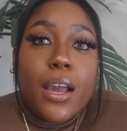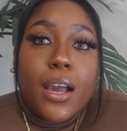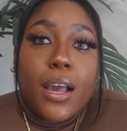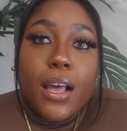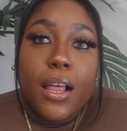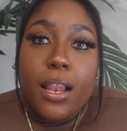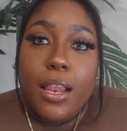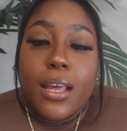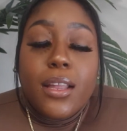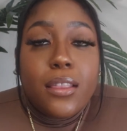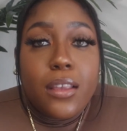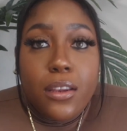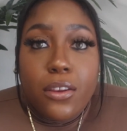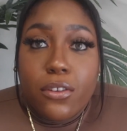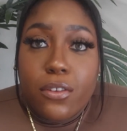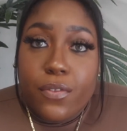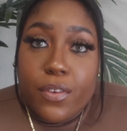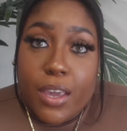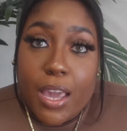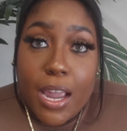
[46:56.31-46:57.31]
Click the
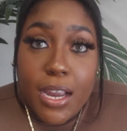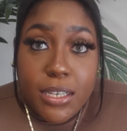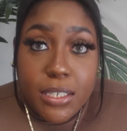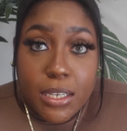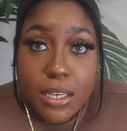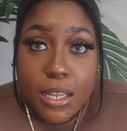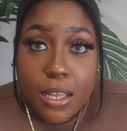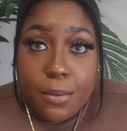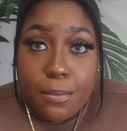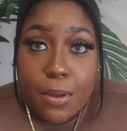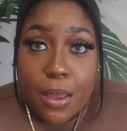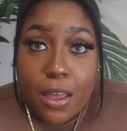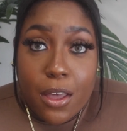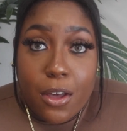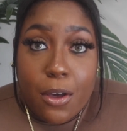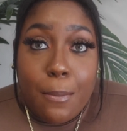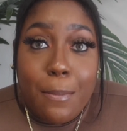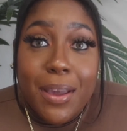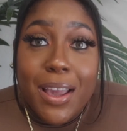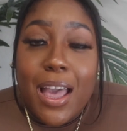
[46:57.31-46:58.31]
notification
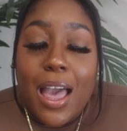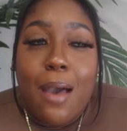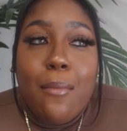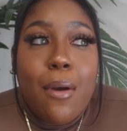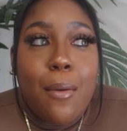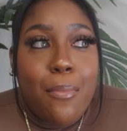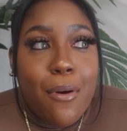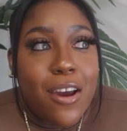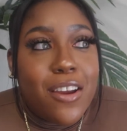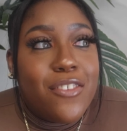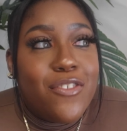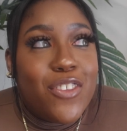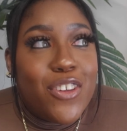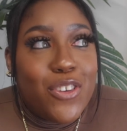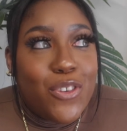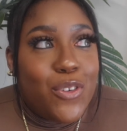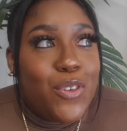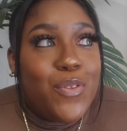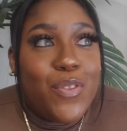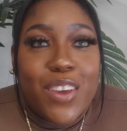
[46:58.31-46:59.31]
bell. Become a part of the
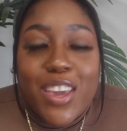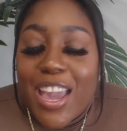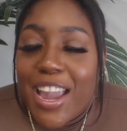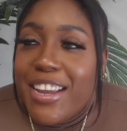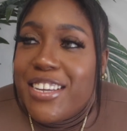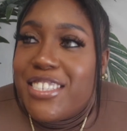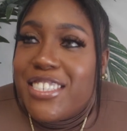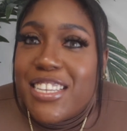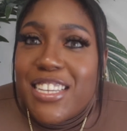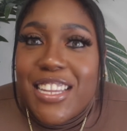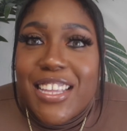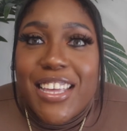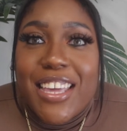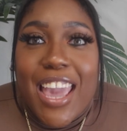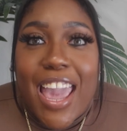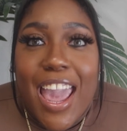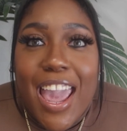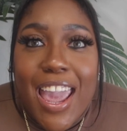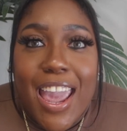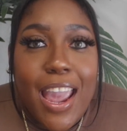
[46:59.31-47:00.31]
notification
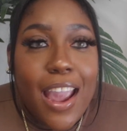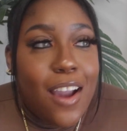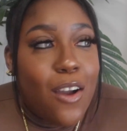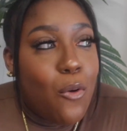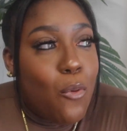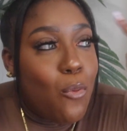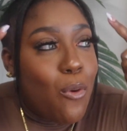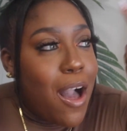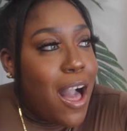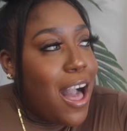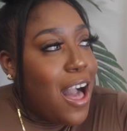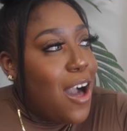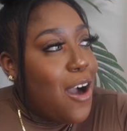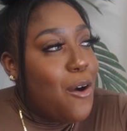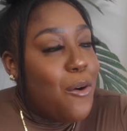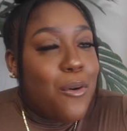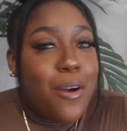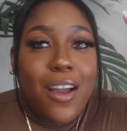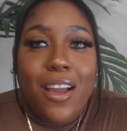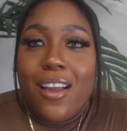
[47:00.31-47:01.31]
gang.
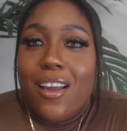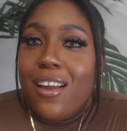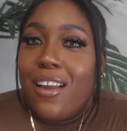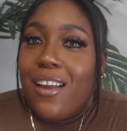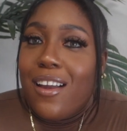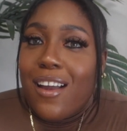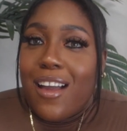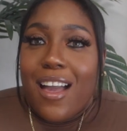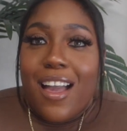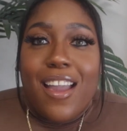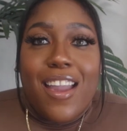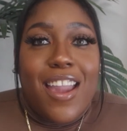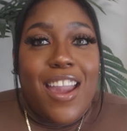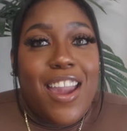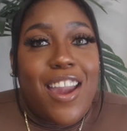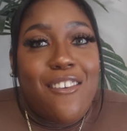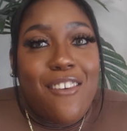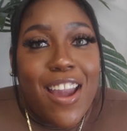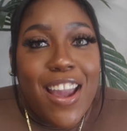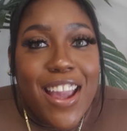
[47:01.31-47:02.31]
Wow.
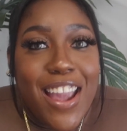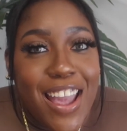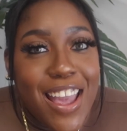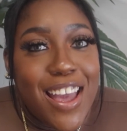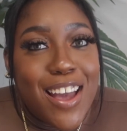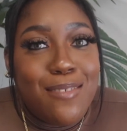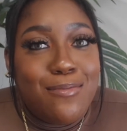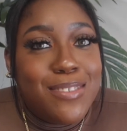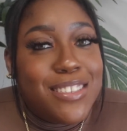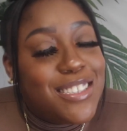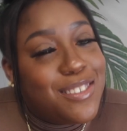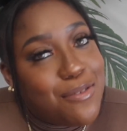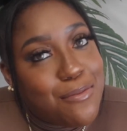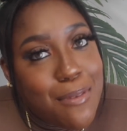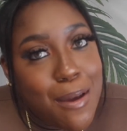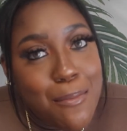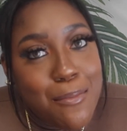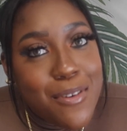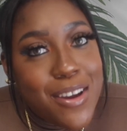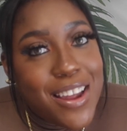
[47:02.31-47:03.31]
Here I am, just
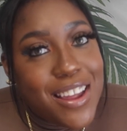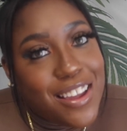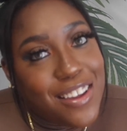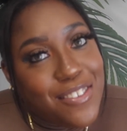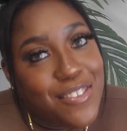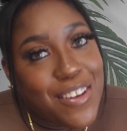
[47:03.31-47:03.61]
remembering you